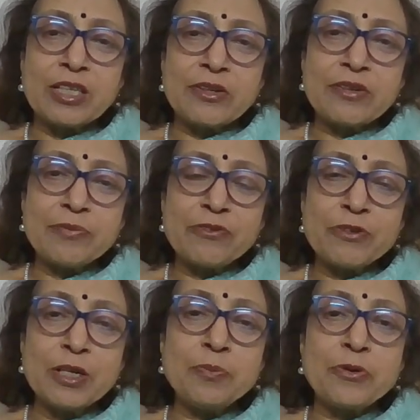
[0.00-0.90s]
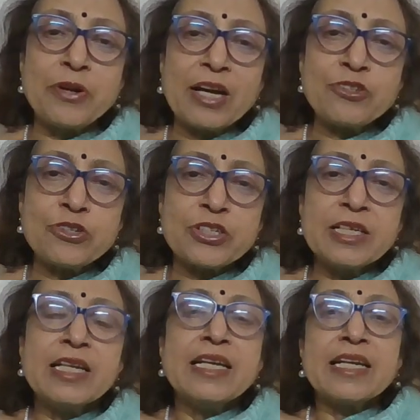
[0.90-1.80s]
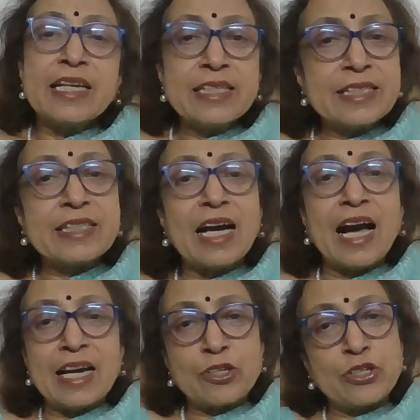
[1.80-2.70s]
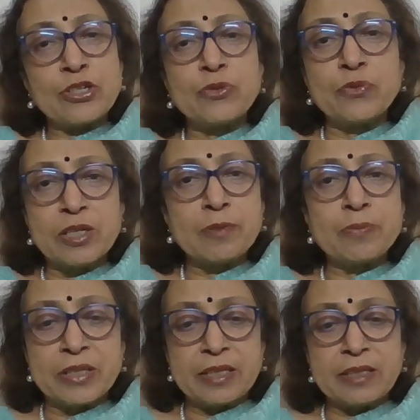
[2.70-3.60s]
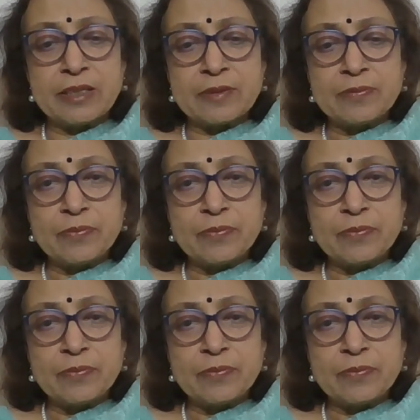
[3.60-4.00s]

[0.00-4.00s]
The verb rushed is the action verb here.